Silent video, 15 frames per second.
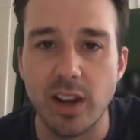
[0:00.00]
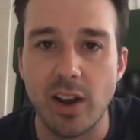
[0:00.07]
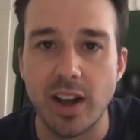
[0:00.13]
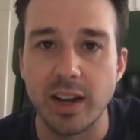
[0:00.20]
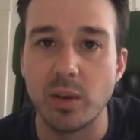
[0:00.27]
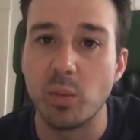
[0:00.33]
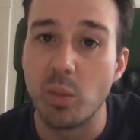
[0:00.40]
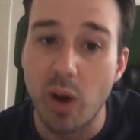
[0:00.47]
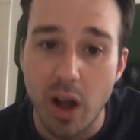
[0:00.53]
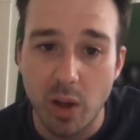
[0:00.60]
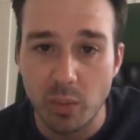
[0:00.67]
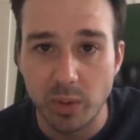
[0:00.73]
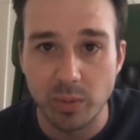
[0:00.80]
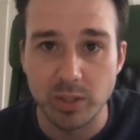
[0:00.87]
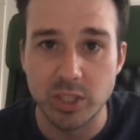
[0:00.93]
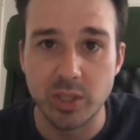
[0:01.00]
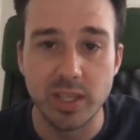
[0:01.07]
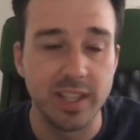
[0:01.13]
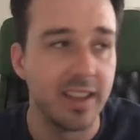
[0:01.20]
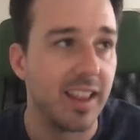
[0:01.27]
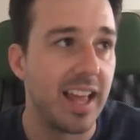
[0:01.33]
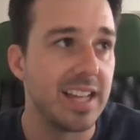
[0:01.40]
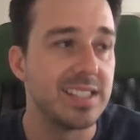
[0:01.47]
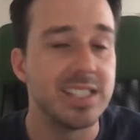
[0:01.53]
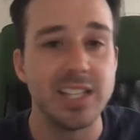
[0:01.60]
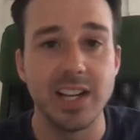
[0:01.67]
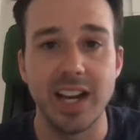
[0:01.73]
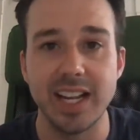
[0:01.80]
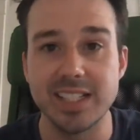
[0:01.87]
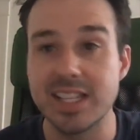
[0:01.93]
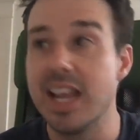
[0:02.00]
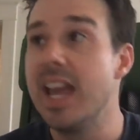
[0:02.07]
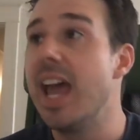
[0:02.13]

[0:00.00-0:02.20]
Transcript: on it while we were shooting the last series.